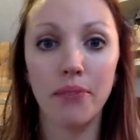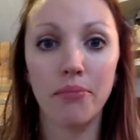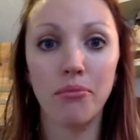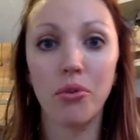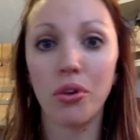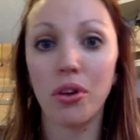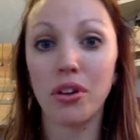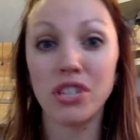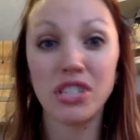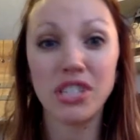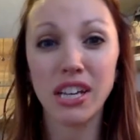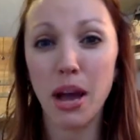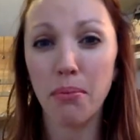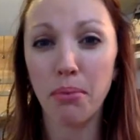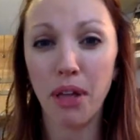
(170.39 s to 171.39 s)
or just
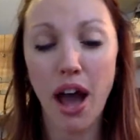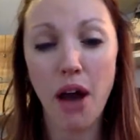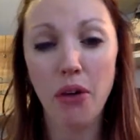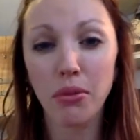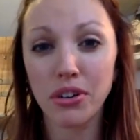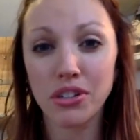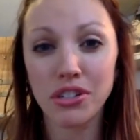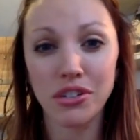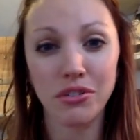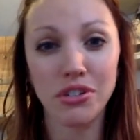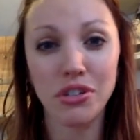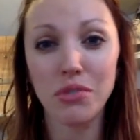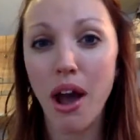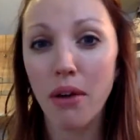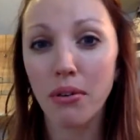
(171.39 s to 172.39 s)
a couple hours,
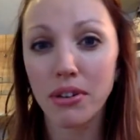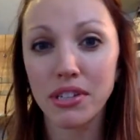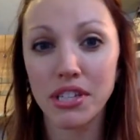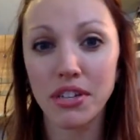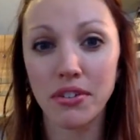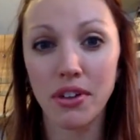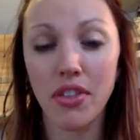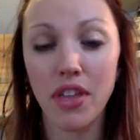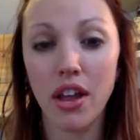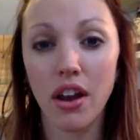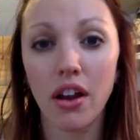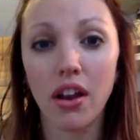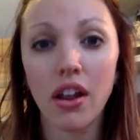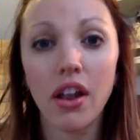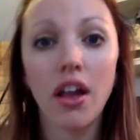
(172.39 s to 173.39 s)
2 hours here and there.